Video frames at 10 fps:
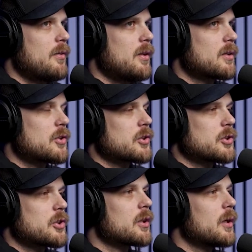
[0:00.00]
think there's a
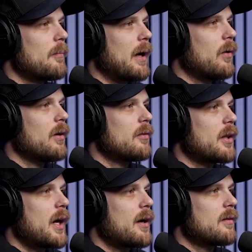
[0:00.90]
certain amount
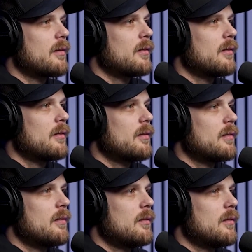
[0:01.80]
of that.
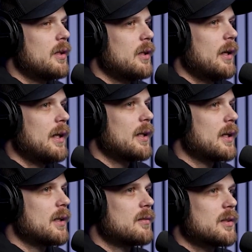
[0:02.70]
And
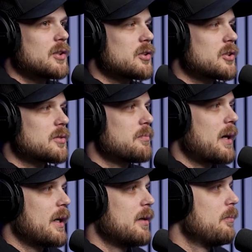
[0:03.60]
again, this is just
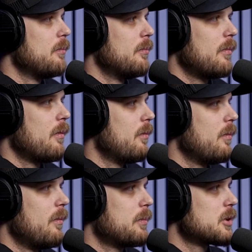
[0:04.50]
my
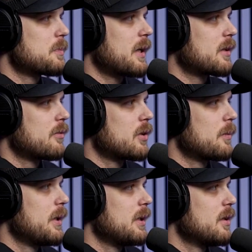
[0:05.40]
perspective or
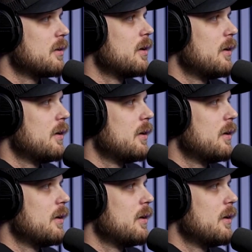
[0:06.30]
opinion.